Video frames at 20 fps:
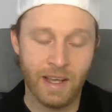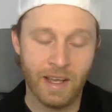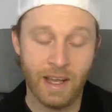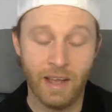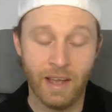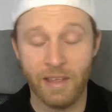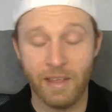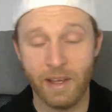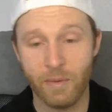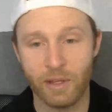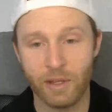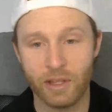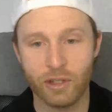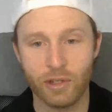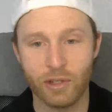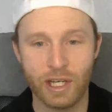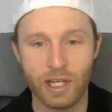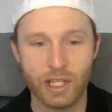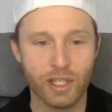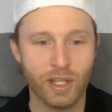yeah, I think
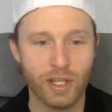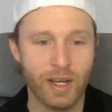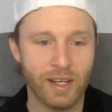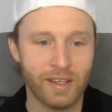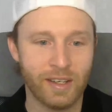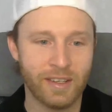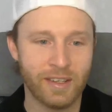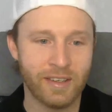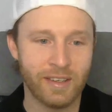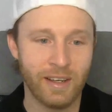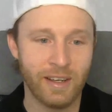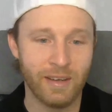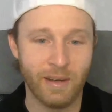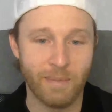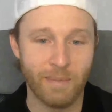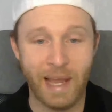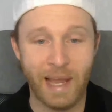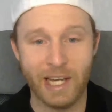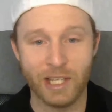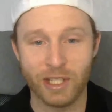with trick shots,
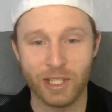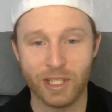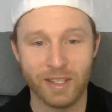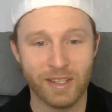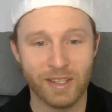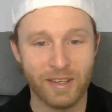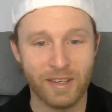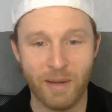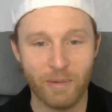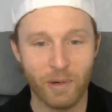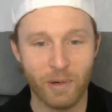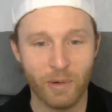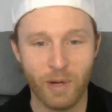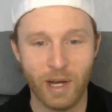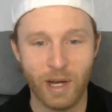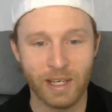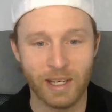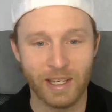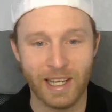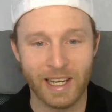patience, number
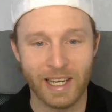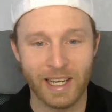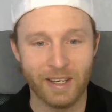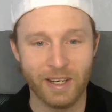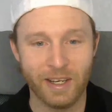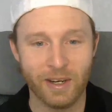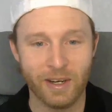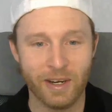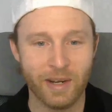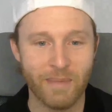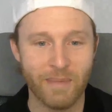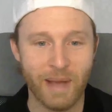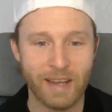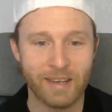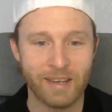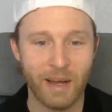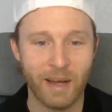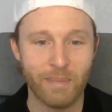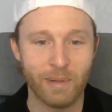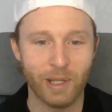one. Like, you're gonna
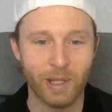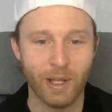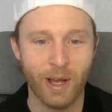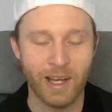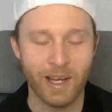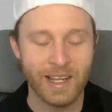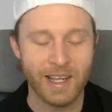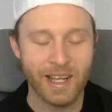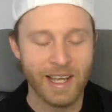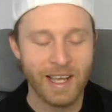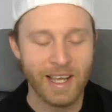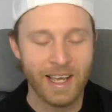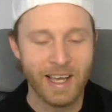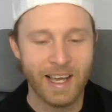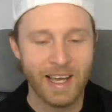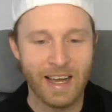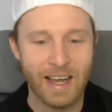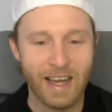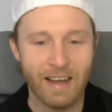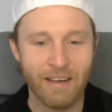mess up a lot,
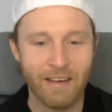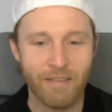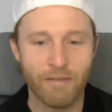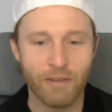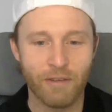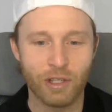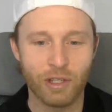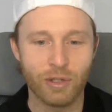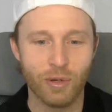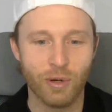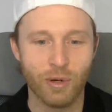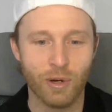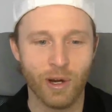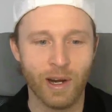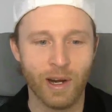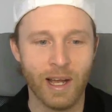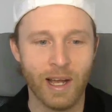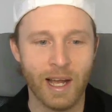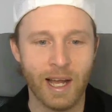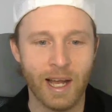for
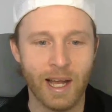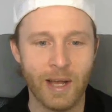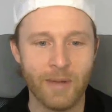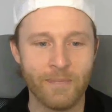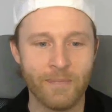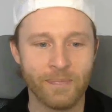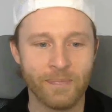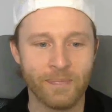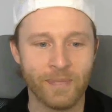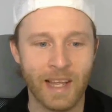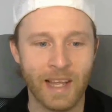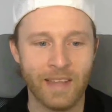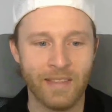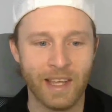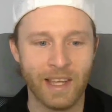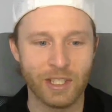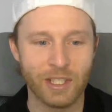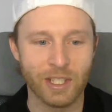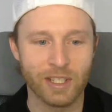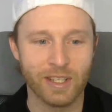sure. And
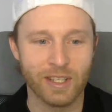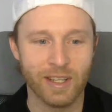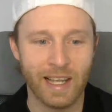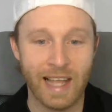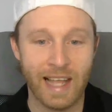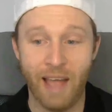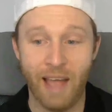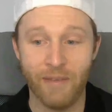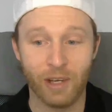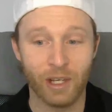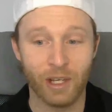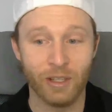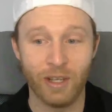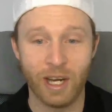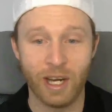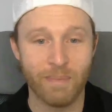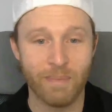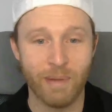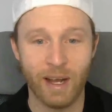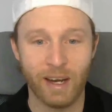then just like having a
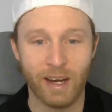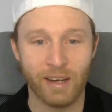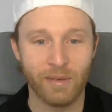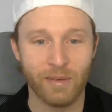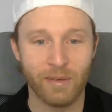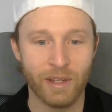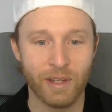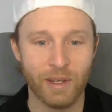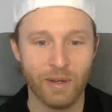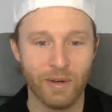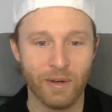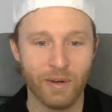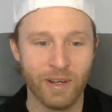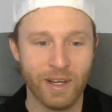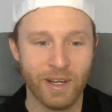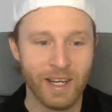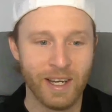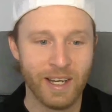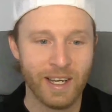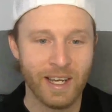lot of pucks with
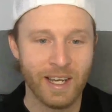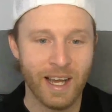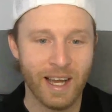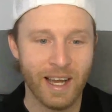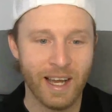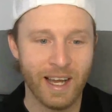you